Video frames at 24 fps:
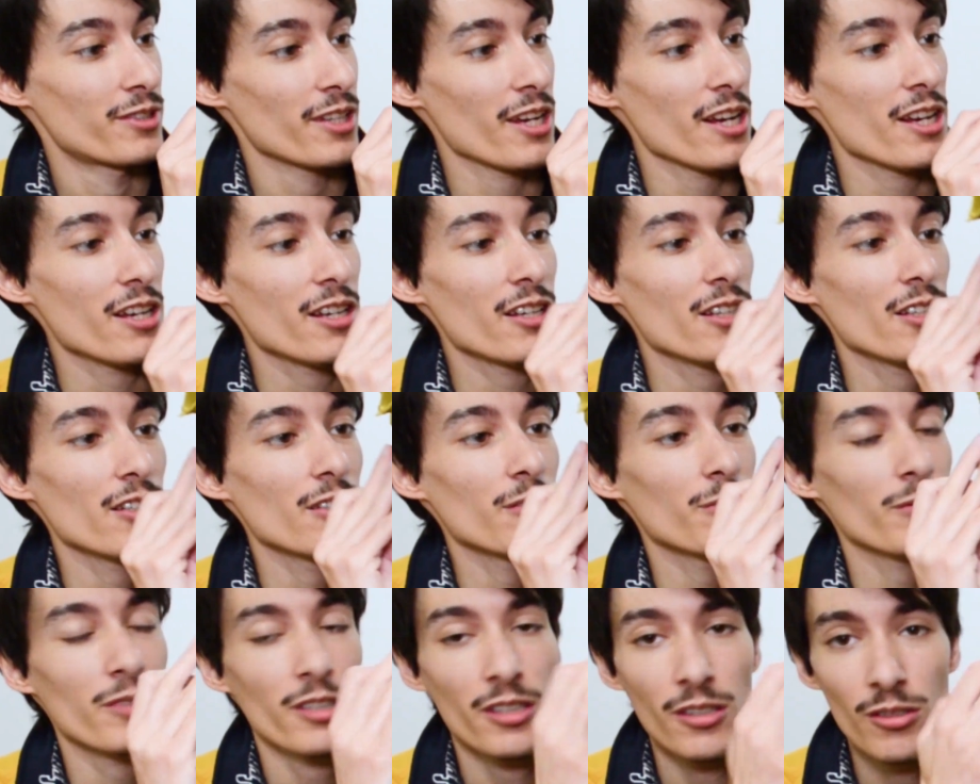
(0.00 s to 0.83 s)

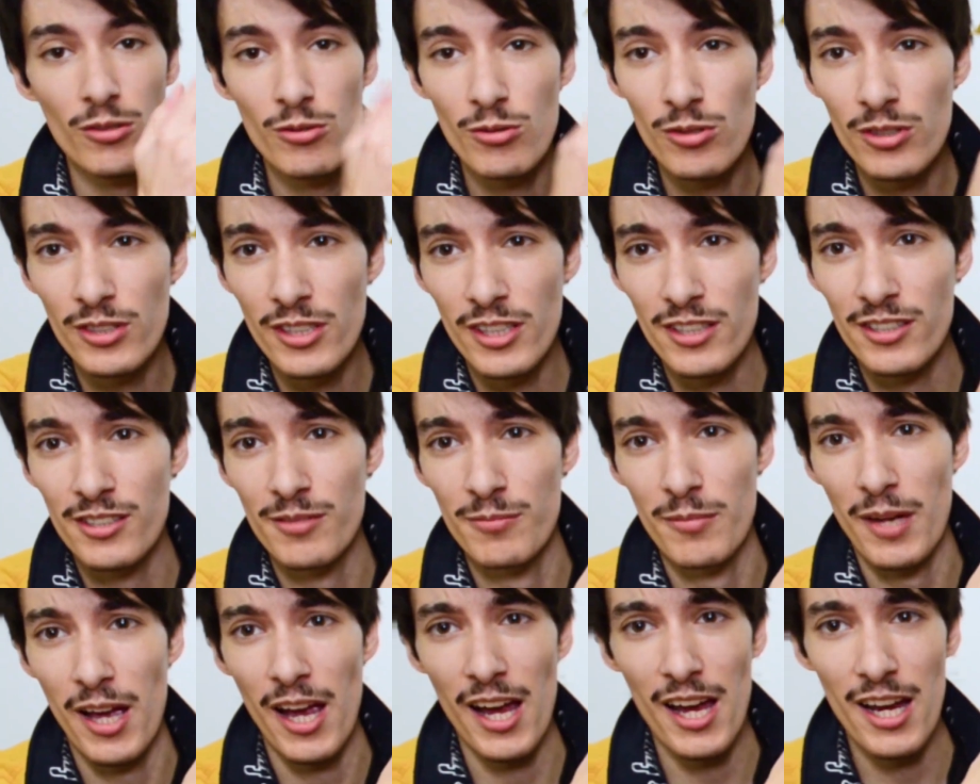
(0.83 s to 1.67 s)
Damn, King Ghidorah's got
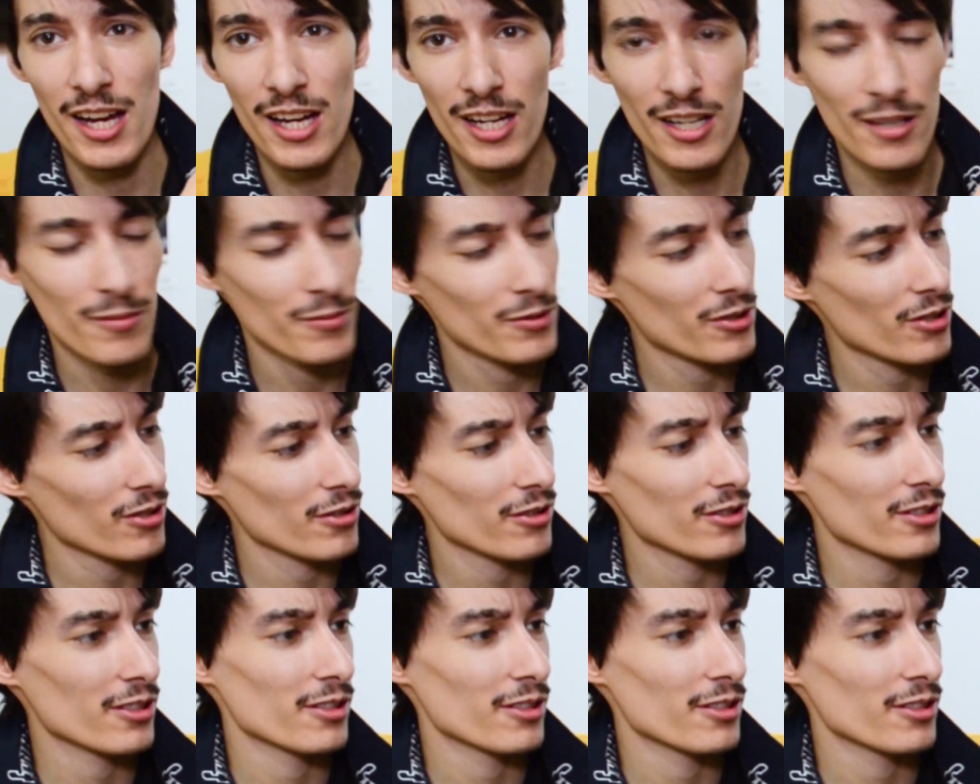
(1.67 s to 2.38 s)
some abs on